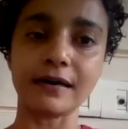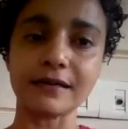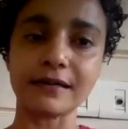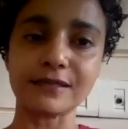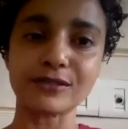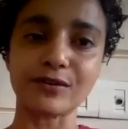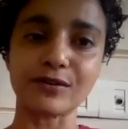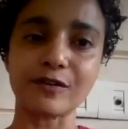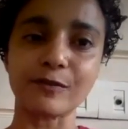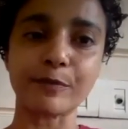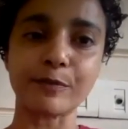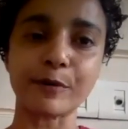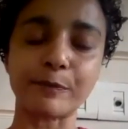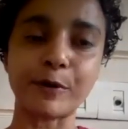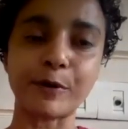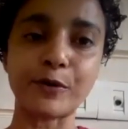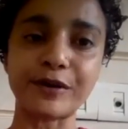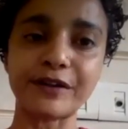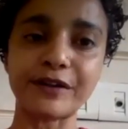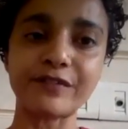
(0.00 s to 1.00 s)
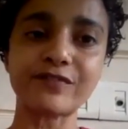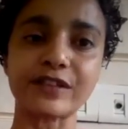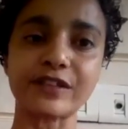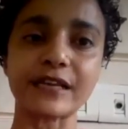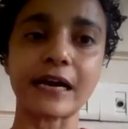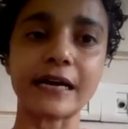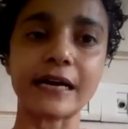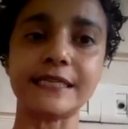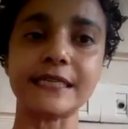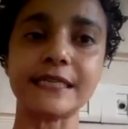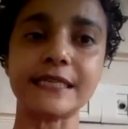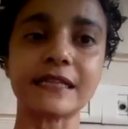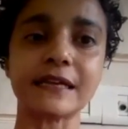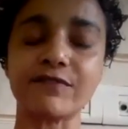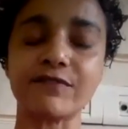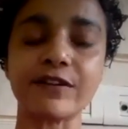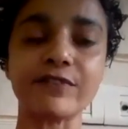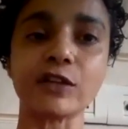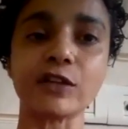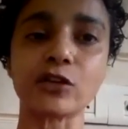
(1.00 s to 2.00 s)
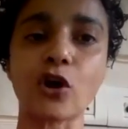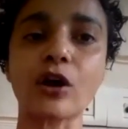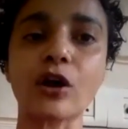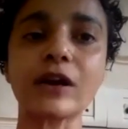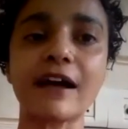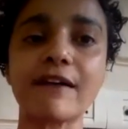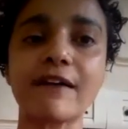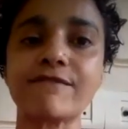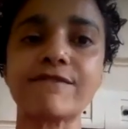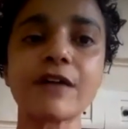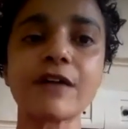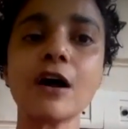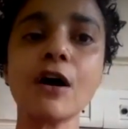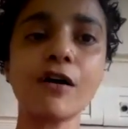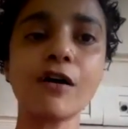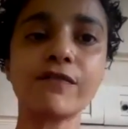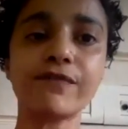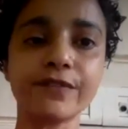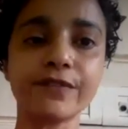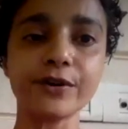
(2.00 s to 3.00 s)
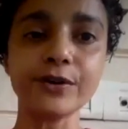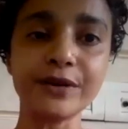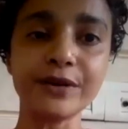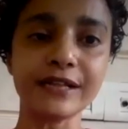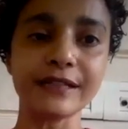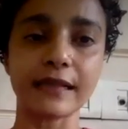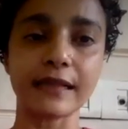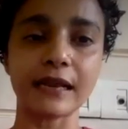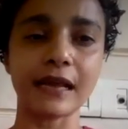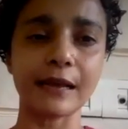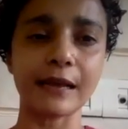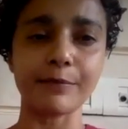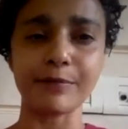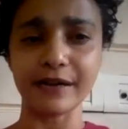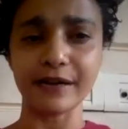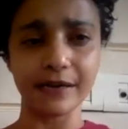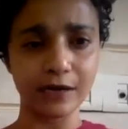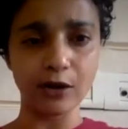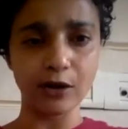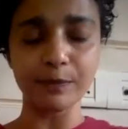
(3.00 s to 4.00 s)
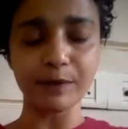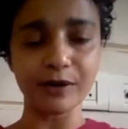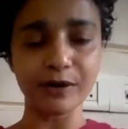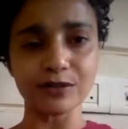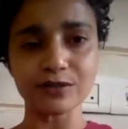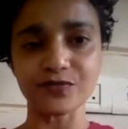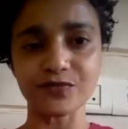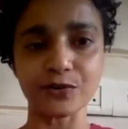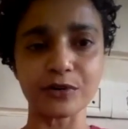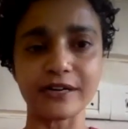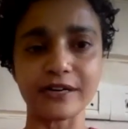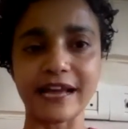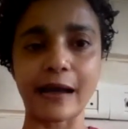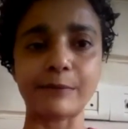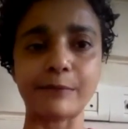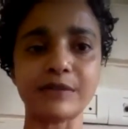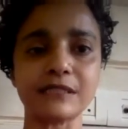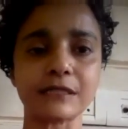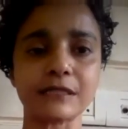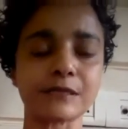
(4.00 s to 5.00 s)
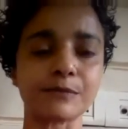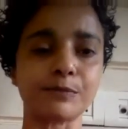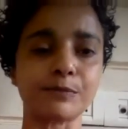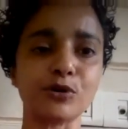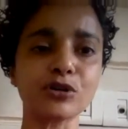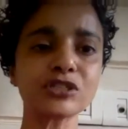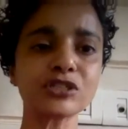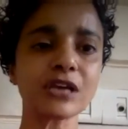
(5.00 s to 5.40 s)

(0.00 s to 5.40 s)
sort of proponent for the idea that we will not have food in the library, not because food damages books,